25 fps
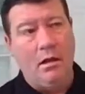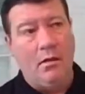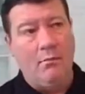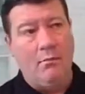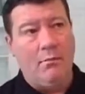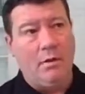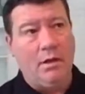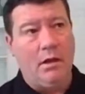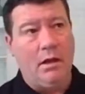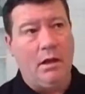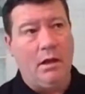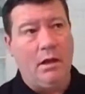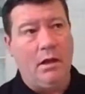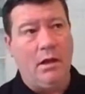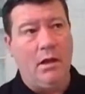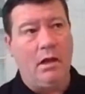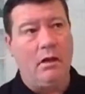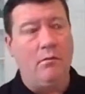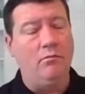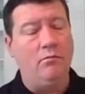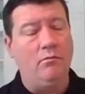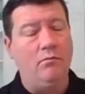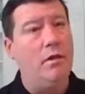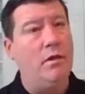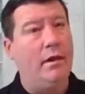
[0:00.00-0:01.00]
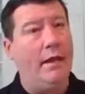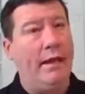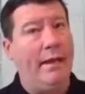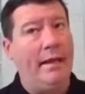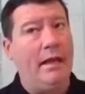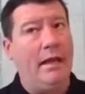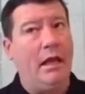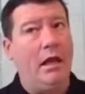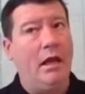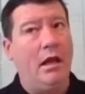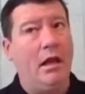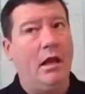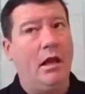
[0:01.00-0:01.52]
But um,
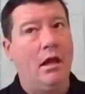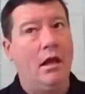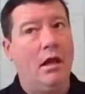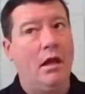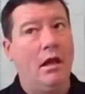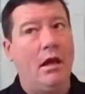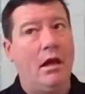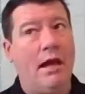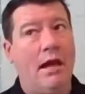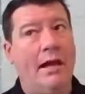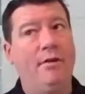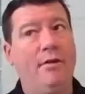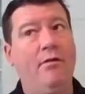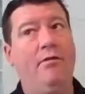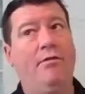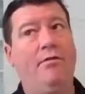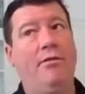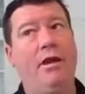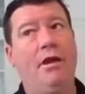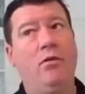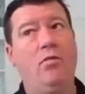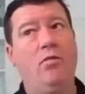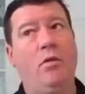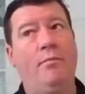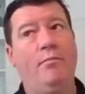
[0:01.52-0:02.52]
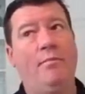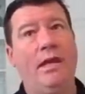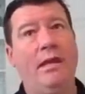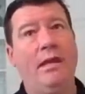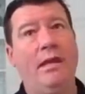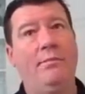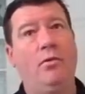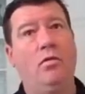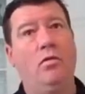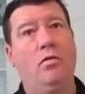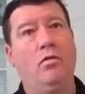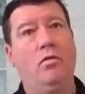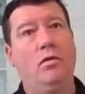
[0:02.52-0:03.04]
I don't think what
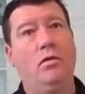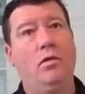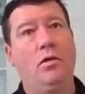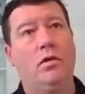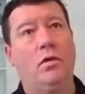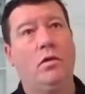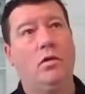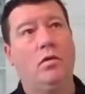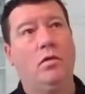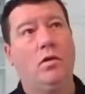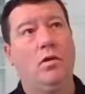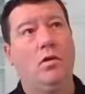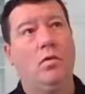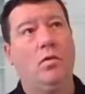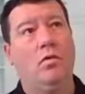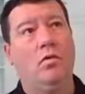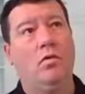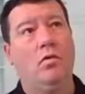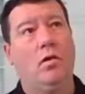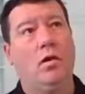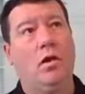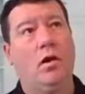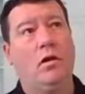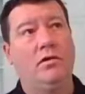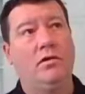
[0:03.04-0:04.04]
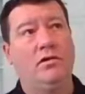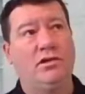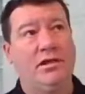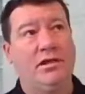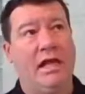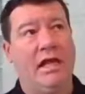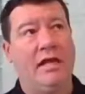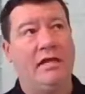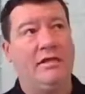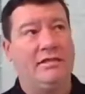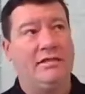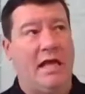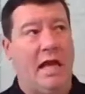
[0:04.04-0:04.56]
people
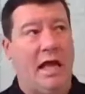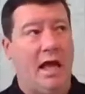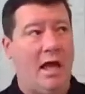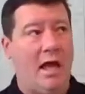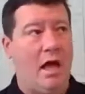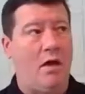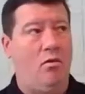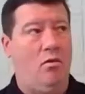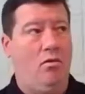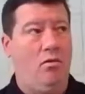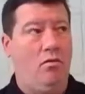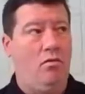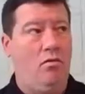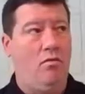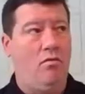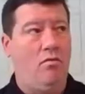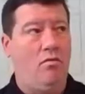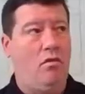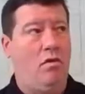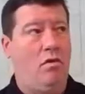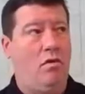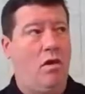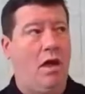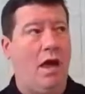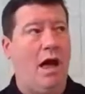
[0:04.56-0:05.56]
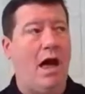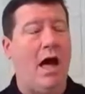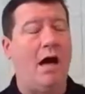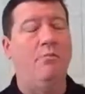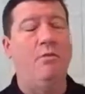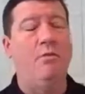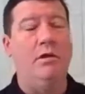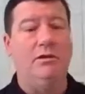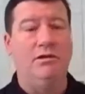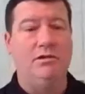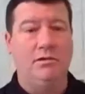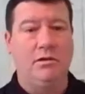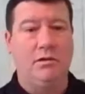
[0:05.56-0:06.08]
understand is how
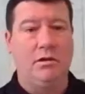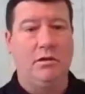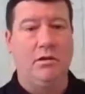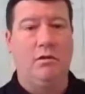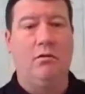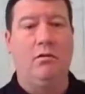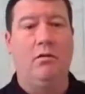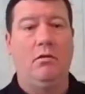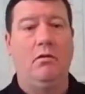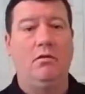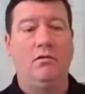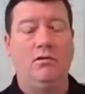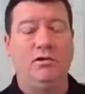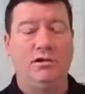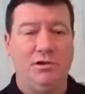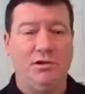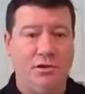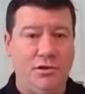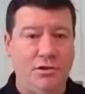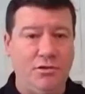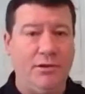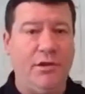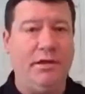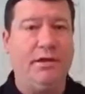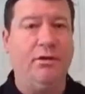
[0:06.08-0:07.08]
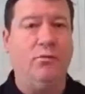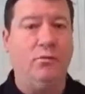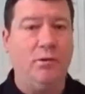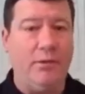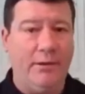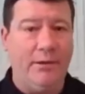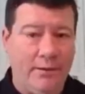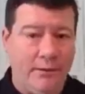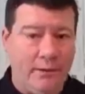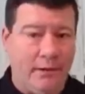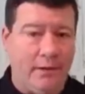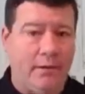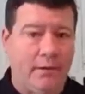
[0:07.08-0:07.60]
much shooting we
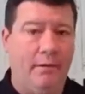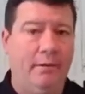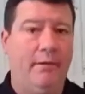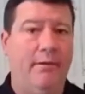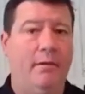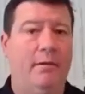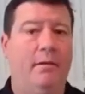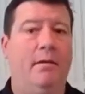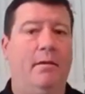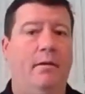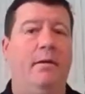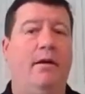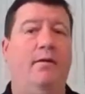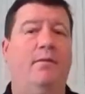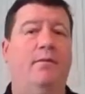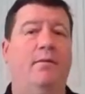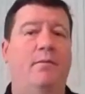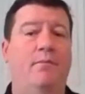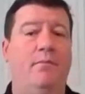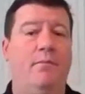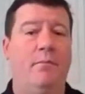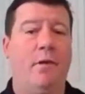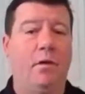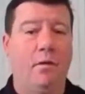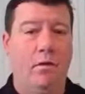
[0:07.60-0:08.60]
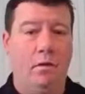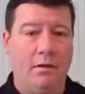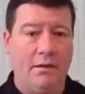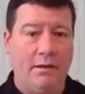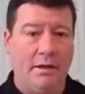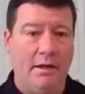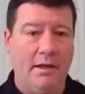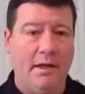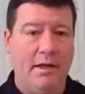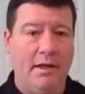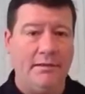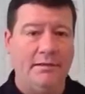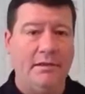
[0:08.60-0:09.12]
did in the early
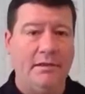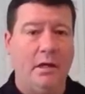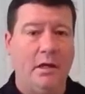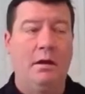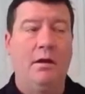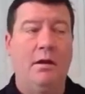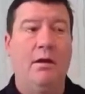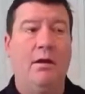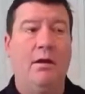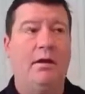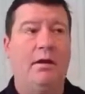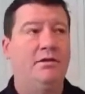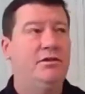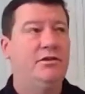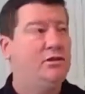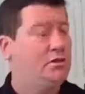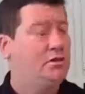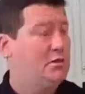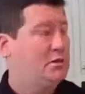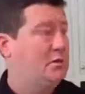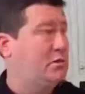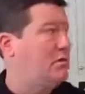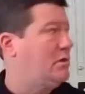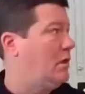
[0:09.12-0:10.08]
days. Just